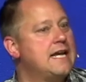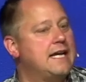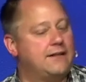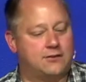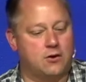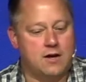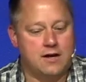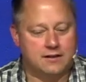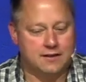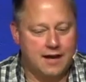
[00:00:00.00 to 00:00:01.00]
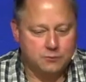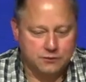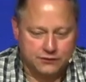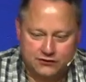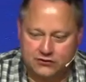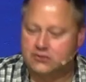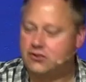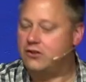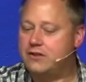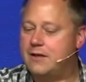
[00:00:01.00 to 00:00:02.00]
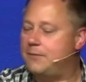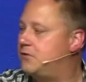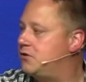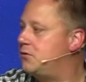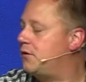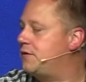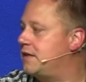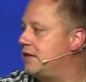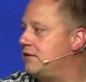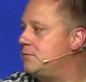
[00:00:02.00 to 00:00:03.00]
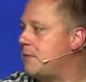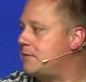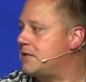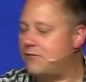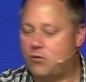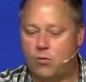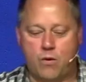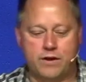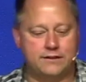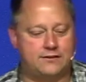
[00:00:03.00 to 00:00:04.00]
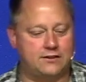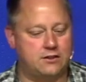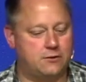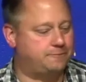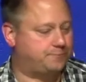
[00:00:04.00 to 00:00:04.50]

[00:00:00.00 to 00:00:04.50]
And so God will stir you up to do the things that you maybe never wanted to do.